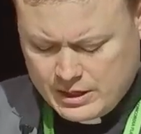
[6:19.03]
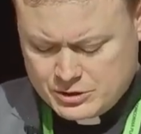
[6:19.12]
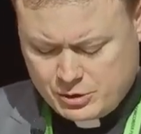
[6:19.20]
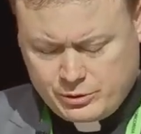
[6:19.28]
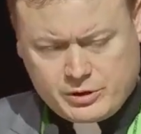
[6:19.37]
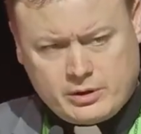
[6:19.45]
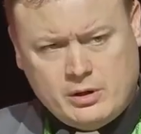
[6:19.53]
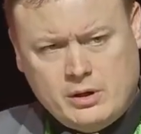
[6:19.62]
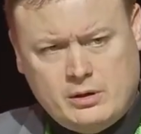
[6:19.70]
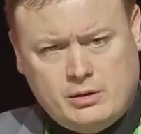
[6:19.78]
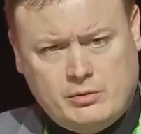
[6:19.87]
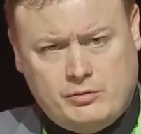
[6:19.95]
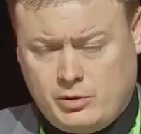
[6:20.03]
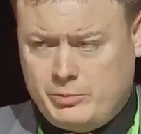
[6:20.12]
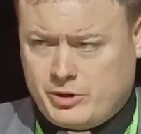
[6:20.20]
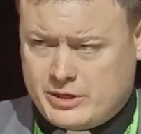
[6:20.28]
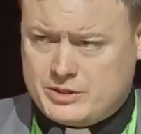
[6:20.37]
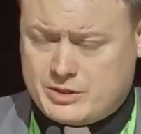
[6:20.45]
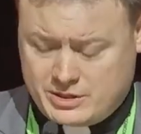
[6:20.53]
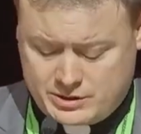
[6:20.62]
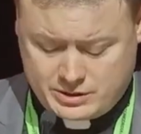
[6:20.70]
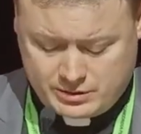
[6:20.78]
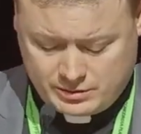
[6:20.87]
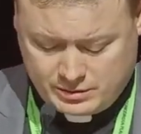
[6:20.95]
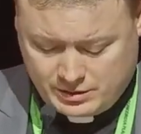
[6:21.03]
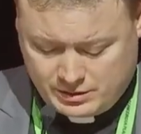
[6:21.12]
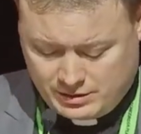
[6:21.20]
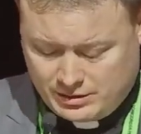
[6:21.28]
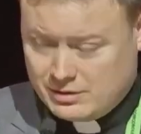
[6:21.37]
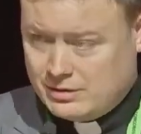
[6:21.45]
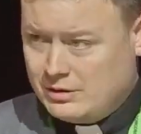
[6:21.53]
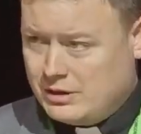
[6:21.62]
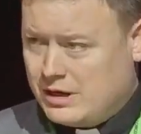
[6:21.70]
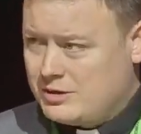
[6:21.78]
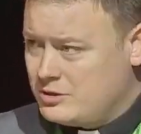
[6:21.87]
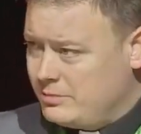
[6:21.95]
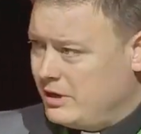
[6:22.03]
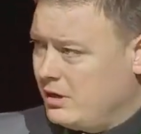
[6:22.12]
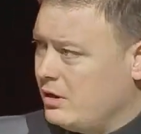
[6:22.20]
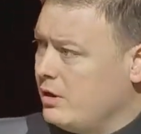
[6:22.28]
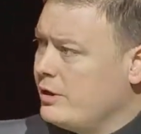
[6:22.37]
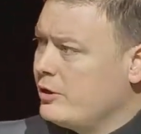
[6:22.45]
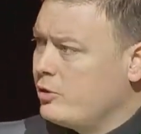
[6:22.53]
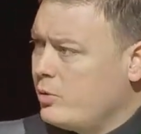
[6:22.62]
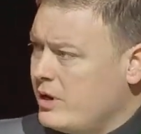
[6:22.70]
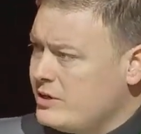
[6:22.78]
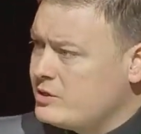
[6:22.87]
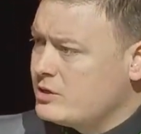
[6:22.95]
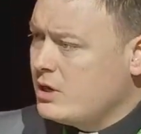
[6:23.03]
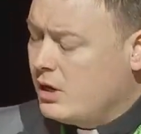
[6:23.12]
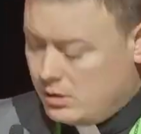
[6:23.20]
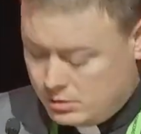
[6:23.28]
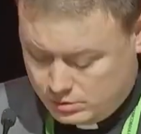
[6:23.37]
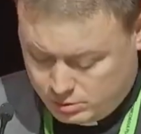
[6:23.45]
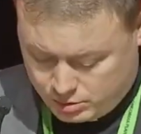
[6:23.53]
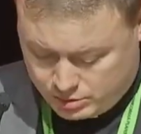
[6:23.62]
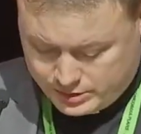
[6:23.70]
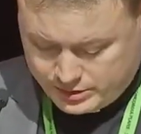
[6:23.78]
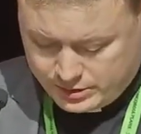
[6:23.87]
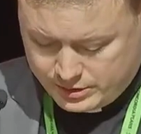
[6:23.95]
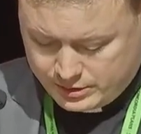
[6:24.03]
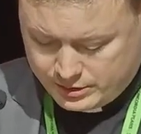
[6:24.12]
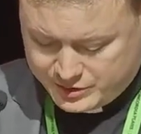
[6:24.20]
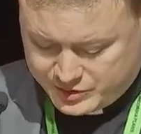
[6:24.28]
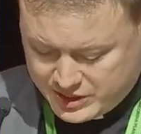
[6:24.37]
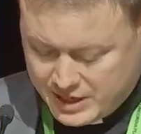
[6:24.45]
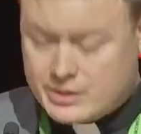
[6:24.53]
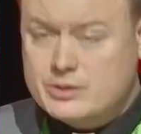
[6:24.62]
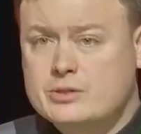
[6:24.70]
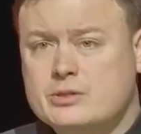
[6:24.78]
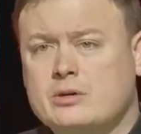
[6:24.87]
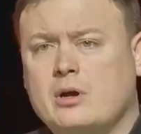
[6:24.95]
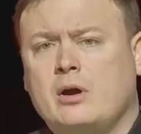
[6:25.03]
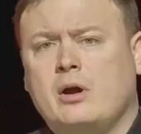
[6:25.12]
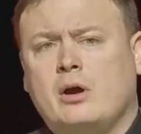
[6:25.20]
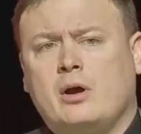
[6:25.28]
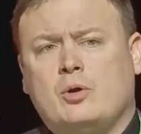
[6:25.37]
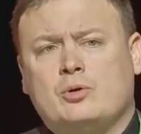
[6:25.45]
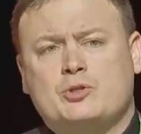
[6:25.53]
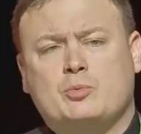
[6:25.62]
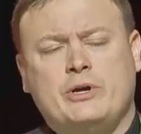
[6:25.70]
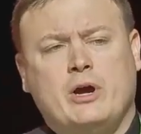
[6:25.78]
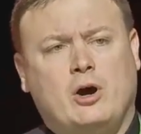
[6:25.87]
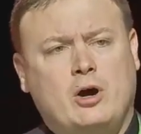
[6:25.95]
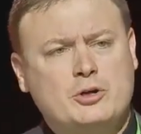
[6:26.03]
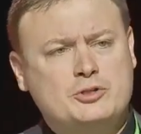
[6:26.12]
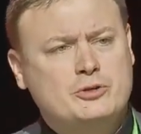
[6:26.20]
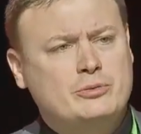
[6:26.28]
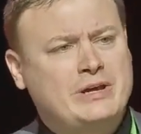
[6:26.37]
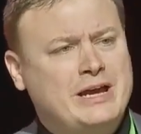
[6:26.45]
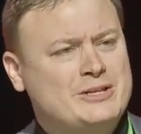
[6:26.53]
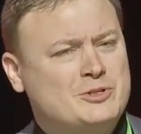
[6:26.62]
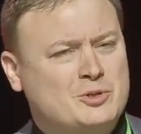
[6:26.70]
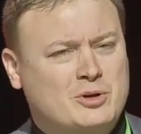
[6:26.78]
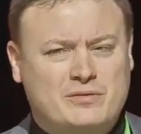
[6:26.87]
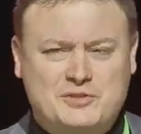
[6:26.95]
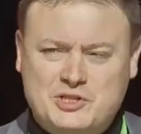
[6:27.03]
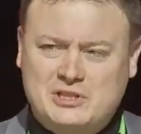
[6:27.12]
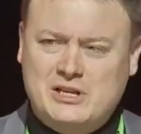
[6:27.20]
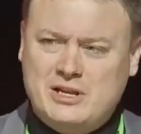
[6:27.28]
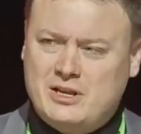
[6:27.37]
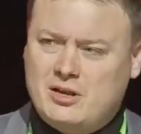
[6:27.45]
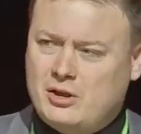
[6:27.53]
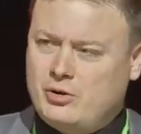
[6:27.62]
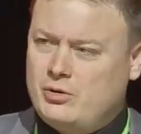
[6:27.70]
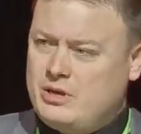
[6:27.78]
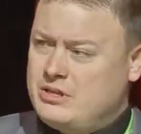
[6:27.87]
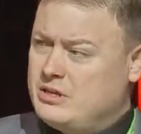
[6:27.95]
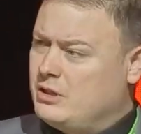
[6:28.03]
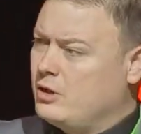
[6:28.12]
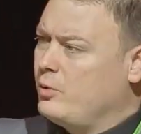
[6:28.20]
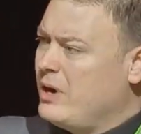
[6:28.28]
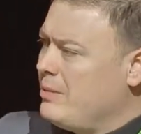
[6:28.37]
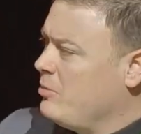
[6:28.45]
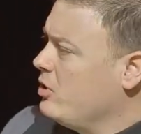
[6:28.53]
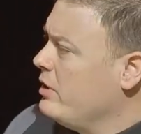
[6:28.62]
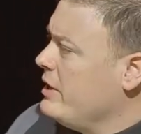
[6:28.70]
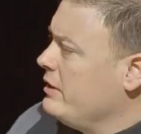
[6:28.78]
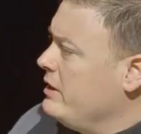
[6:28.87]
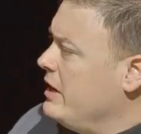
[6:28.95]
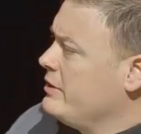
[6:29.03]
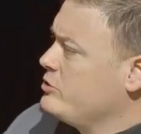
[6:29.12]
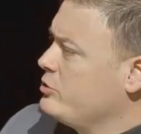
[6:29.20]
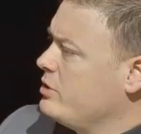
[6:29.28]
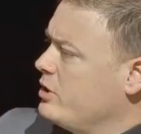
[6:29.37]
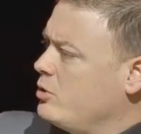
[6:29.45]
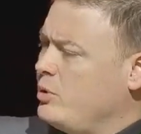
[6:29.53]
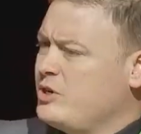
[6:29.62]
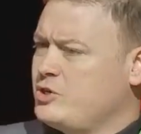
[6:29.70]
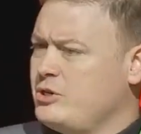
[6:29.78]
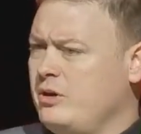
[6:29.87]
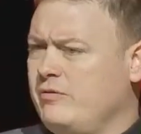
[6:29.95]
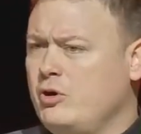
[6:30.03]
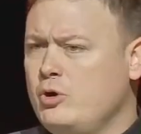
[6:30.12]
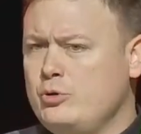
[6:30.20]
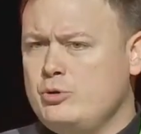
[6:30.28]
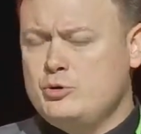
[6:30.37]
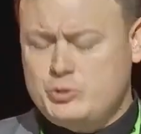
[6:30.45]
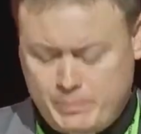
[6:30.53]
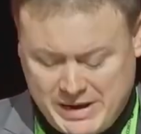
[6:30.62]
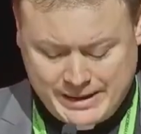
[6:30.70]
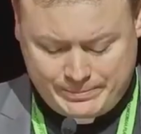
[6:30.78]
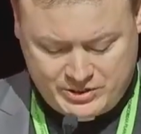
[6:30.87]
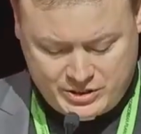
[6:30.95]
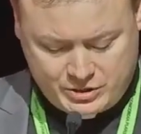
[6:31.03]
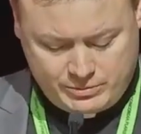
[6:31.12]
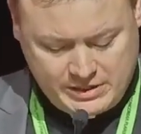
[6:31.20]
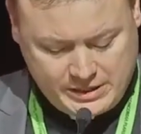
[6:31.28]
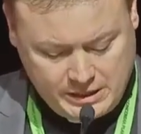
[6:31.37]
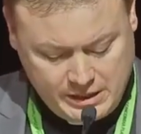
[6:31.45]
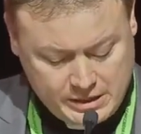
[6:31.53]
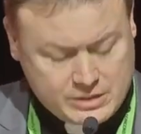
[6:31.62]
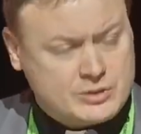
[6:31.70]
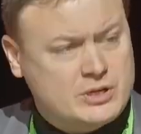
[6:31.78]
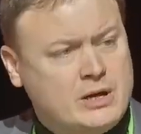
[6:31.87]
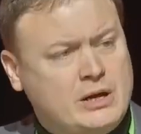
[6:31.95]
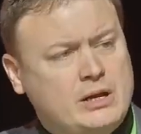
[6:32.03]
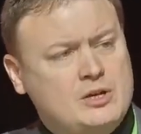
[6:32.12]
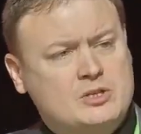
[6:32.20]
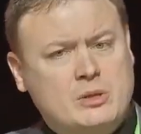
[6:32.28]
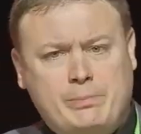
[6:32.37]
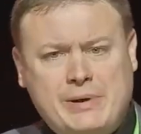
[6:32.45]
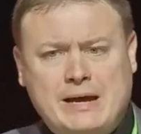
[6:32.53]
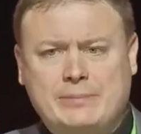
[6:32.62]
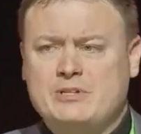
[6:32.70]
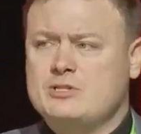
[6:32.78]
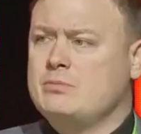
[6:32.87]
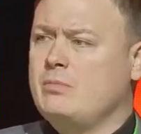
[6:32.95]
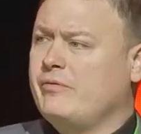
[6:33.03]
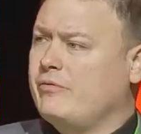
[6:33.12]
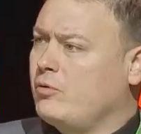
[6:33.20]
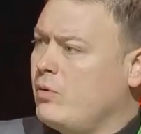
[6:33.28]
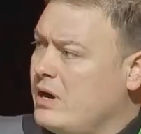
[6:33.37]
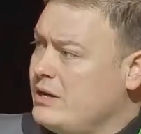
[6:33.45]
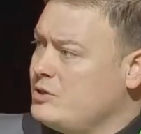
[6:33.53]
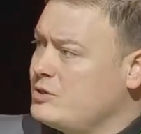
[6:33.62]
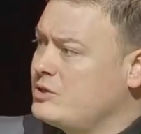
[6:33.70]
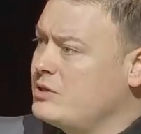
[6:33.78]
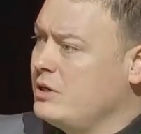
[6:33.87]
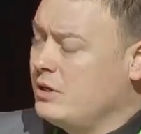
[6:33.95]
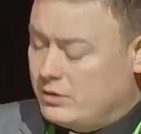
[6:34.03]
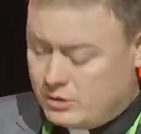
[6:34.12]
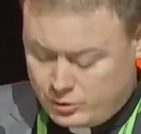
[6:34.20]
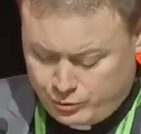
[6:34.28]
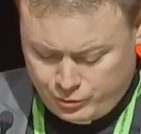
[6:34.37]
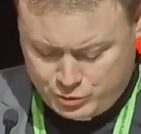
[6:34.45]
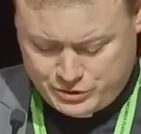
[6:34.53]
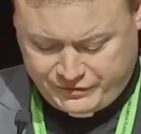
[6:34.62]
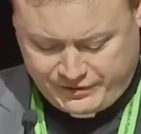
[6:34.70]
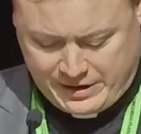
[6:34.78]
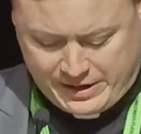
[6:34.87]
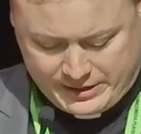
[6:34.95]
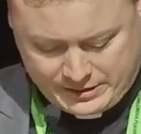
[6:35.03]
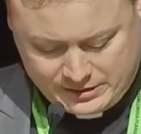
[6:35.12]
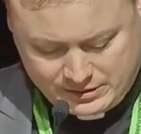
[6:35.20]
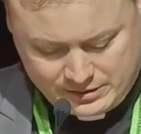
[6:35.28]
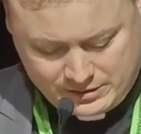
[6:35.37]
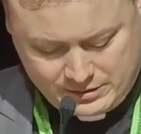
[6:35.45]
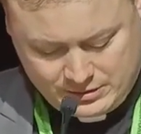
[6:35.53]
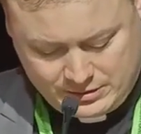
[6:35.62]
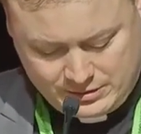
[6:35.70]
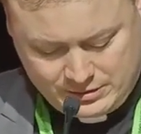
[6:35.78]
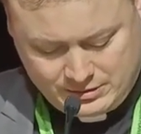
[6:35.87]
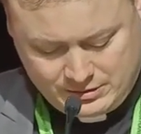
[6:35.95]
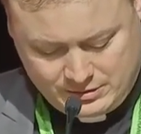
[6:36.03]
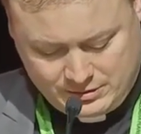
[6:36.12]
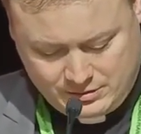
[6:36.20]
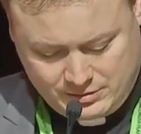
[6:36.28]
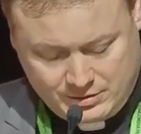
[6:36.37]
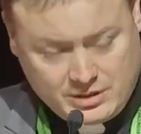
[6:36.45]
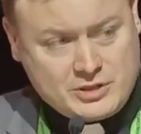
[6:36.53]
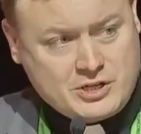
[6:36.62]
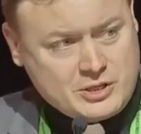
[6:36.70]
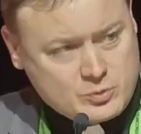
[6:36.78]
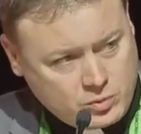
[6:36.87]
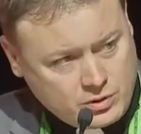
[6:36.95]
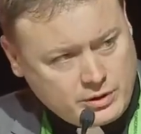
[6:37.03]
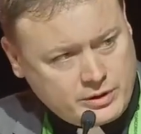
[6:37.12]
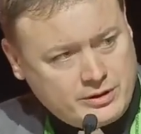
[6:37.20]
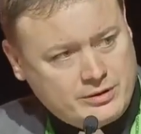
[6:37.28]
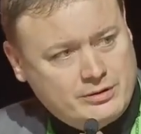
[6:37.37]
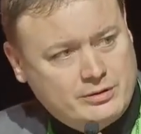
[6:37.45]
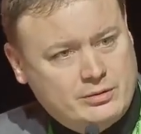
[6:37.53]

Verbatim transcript: As Luther formulates this, how does it begin? Christ our Lord says. So we also get sort of slid in underneath in the grammar the answer to the question of whose baptism it is. It is the baptism of Christ the crucified. It is his work,